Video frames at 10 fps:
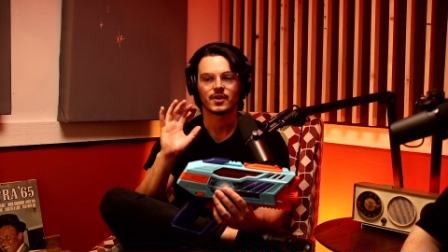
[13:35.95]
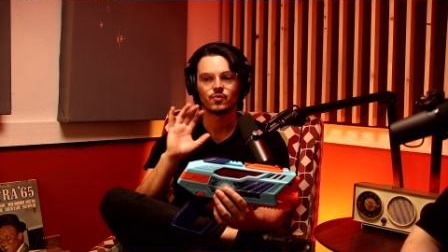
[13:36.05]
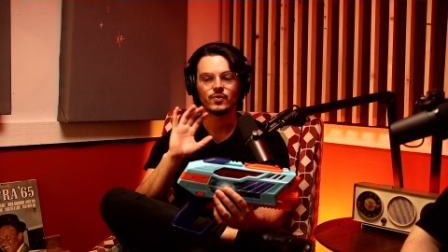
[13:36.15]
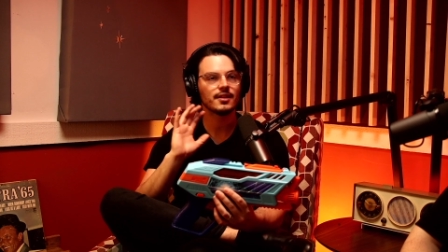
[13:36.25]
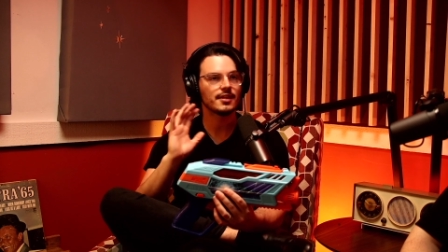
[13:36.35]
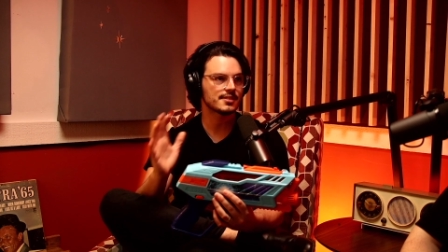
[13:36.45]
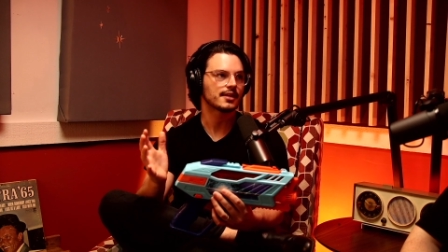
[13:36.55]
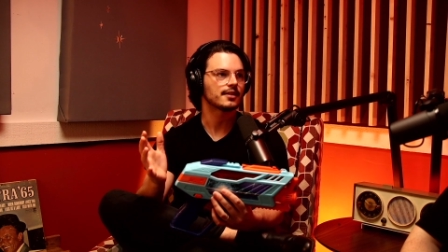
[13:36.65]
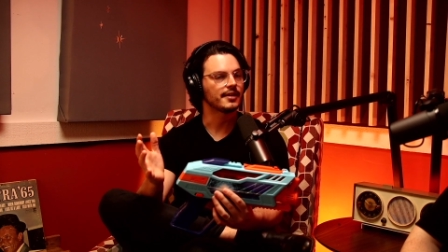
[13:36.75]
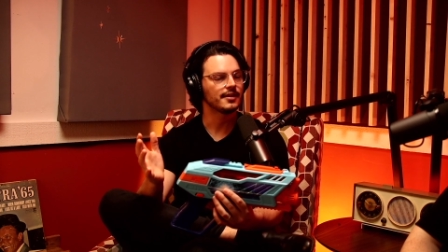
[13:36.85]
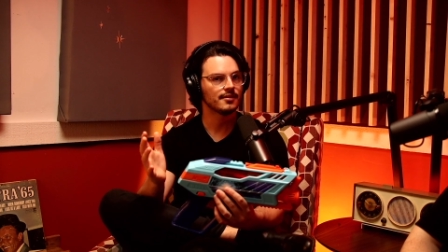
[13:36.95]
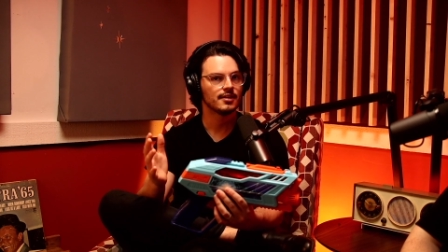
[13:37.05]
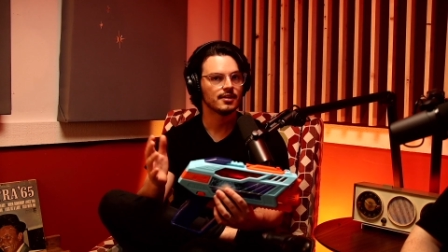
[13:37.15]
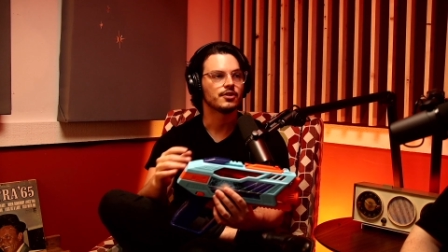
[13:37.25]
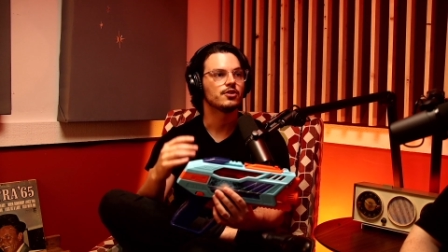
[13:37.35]
Realistically,
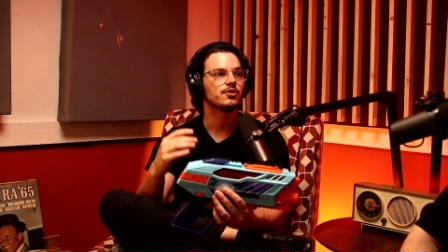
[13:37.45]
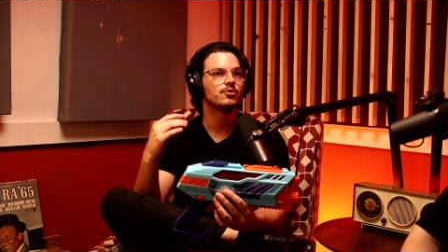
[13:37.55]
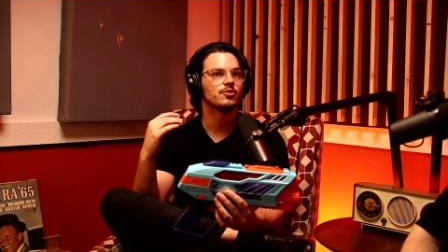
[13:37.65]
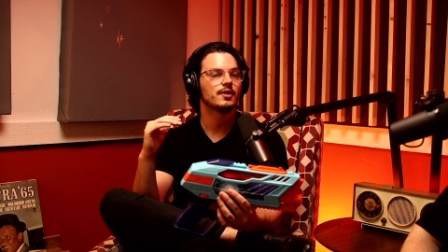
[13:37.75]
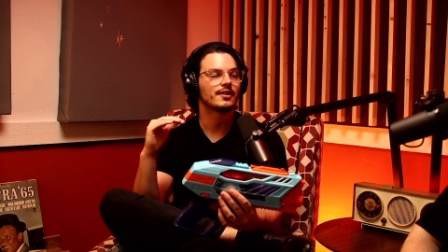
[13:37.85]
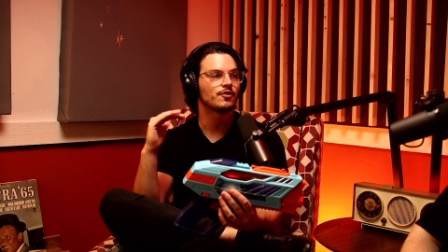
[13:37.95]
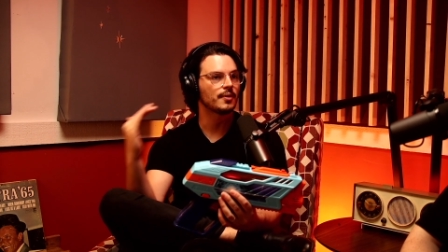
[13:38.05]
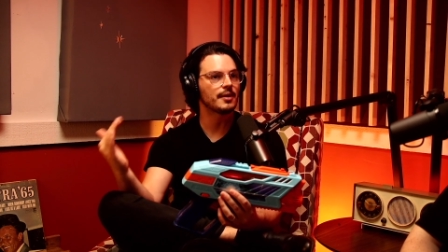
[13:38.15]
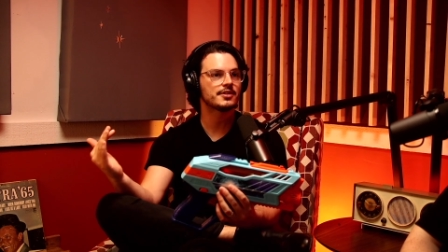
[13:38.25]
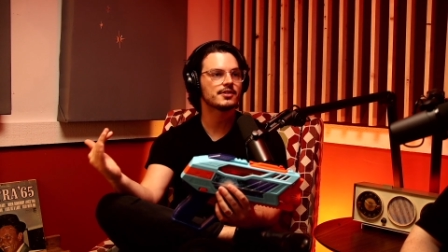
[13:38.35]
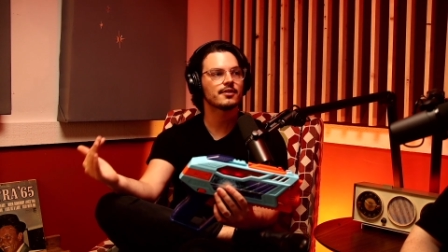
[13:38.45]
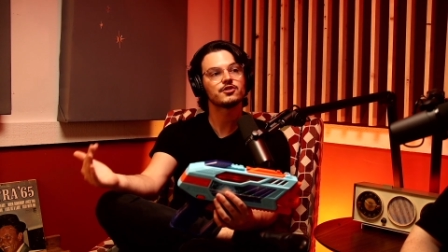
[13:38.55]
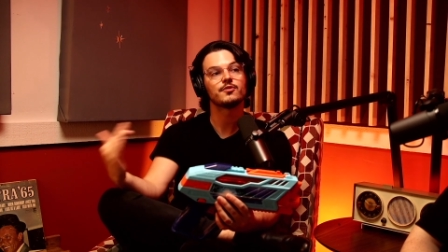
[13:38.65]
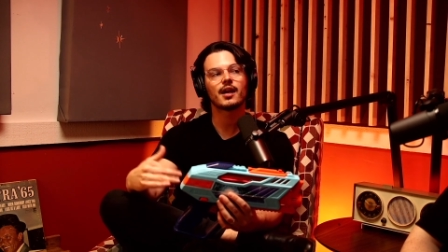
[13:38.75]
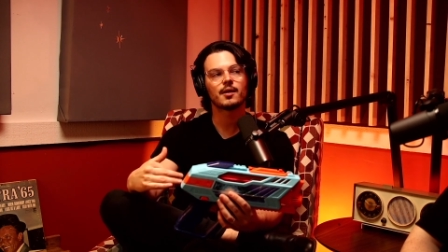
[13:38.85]
if you play with
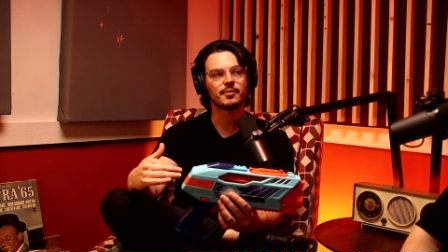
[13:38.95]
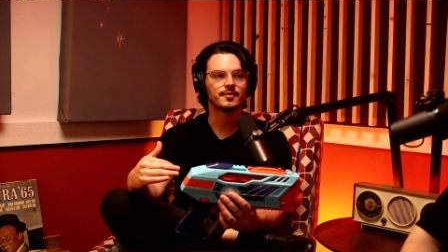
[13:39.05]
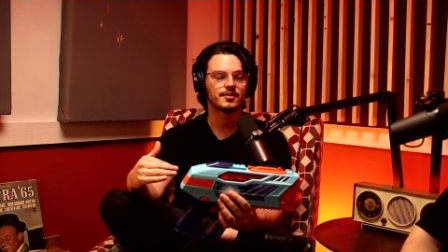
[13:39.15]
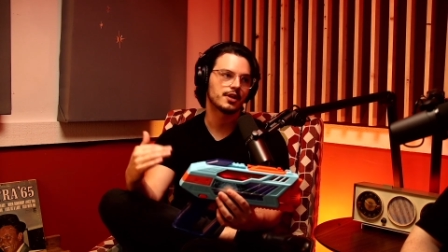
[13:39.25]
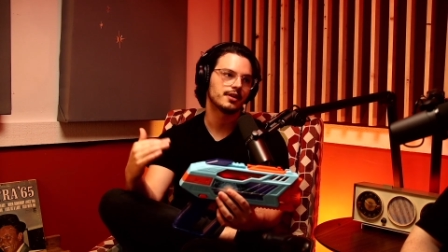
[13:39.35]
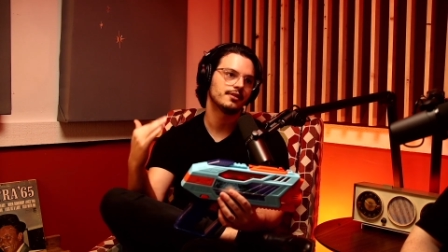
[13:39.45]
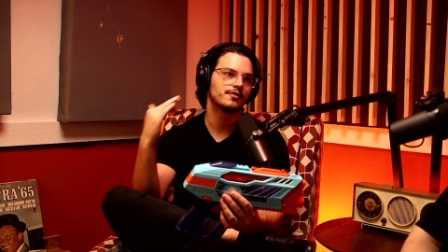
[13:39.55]
darts, you may not play with gel.